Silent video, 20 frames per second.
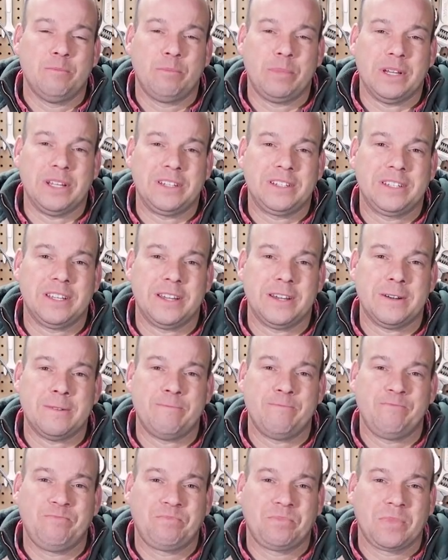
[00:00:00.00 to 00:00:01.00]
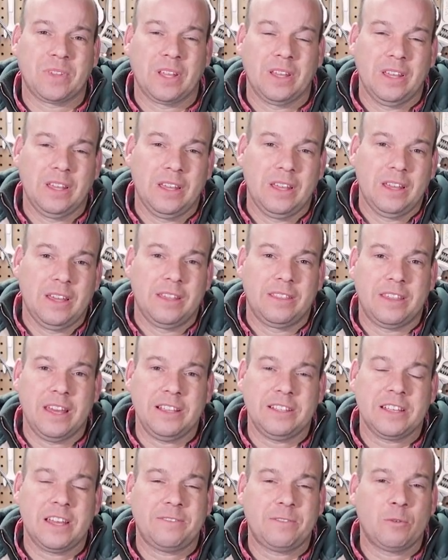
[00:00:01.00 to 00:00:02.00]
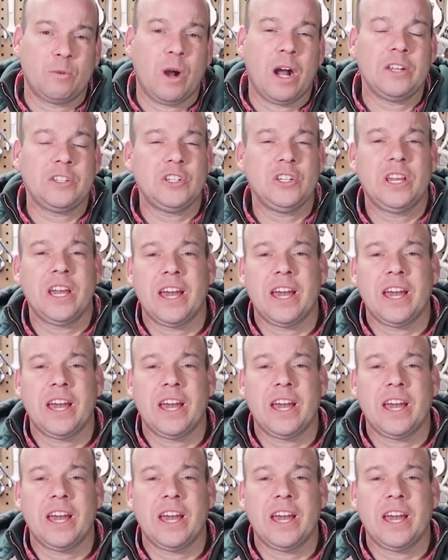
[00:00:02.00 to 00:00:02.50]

But um, thanks a lot for watching,